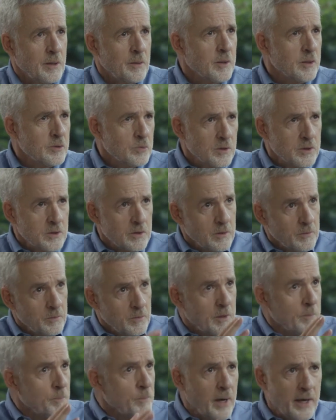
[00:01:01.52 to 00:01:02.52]
And this was
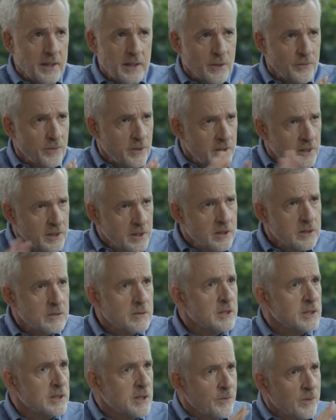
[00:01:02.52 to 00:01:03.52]
by different
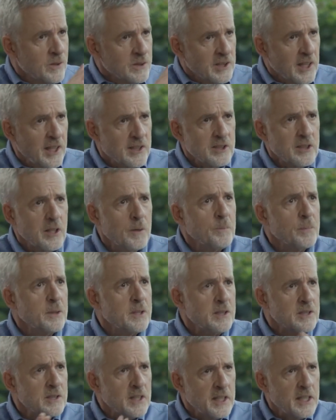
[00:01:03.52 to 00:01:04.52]
industries, different size
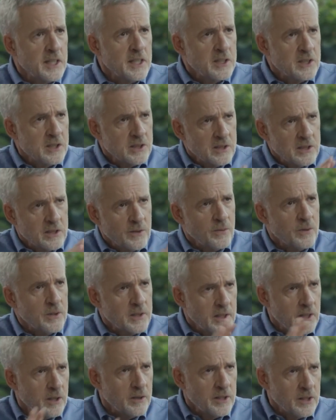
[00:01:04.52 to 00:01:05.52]
companies, ages, and
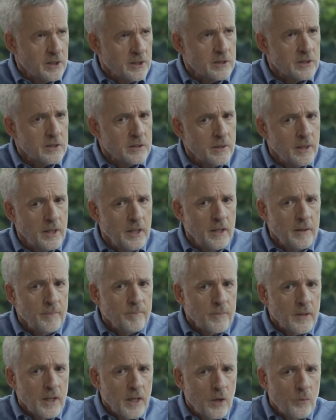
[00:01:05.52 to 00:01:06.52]
different areas.
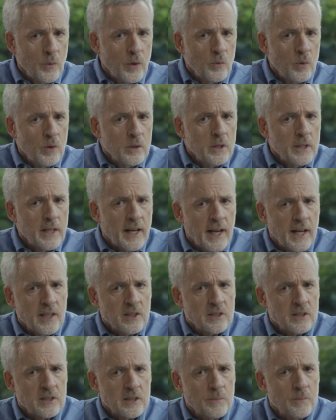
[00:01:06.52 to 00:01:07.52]
And we really
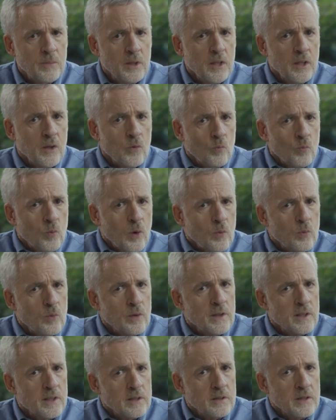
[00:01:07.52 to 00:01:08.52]
asked them what
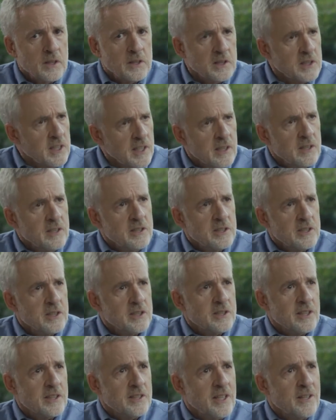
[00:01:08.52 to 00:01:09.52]
were the
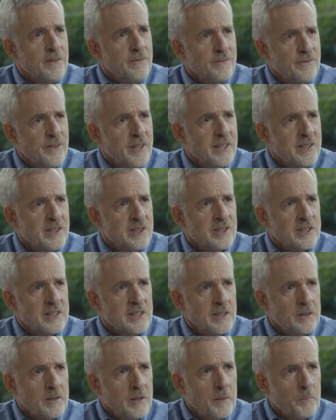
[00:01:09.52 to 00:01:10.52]
challenges that they faced
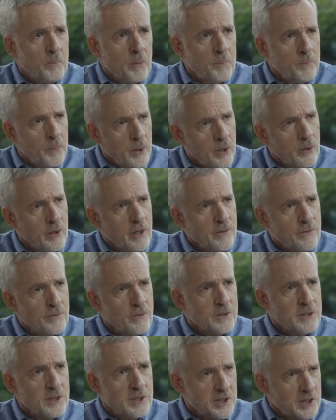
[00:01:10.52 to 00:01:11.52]
in preparing
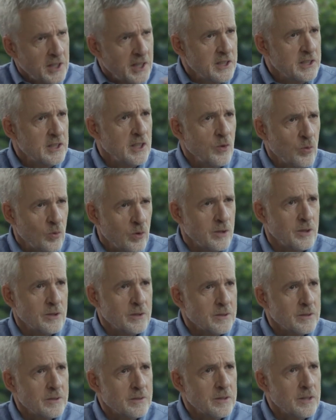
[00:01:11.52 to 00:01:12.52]
for this changing
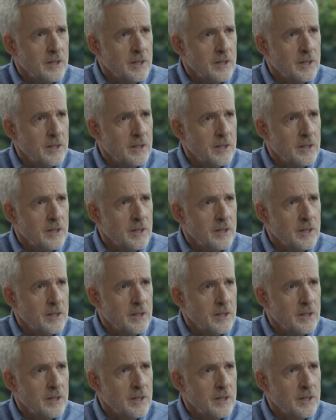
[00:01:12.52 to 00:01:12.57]
world.